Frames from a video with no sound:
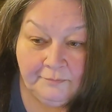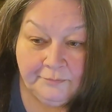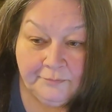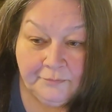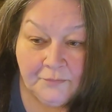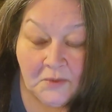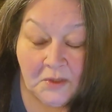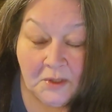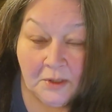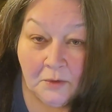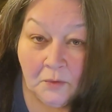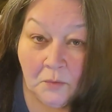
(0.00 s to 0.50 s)

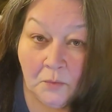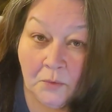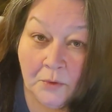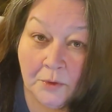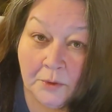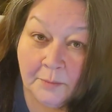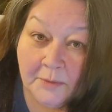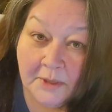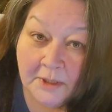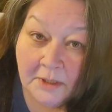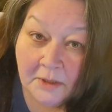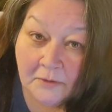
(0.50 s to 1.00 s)
and I don't want
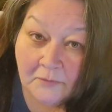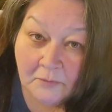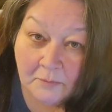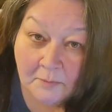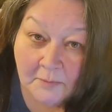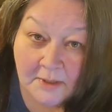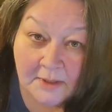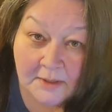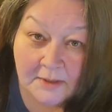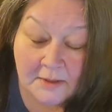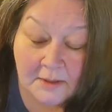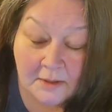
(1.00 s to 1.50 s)
to be giving
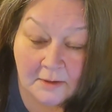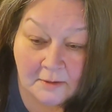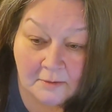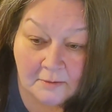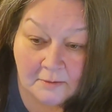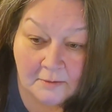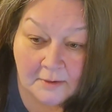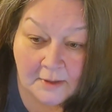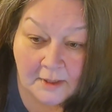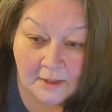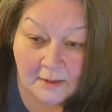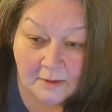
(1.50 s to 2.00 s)
my
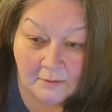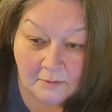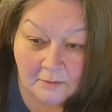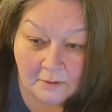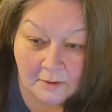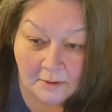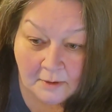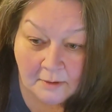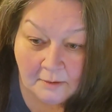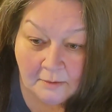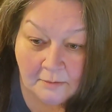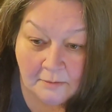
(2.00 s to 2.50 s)
dog
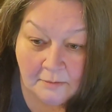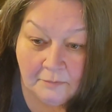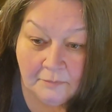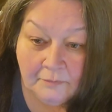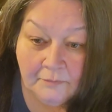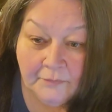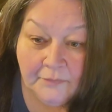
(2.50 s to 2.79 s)
alcohol.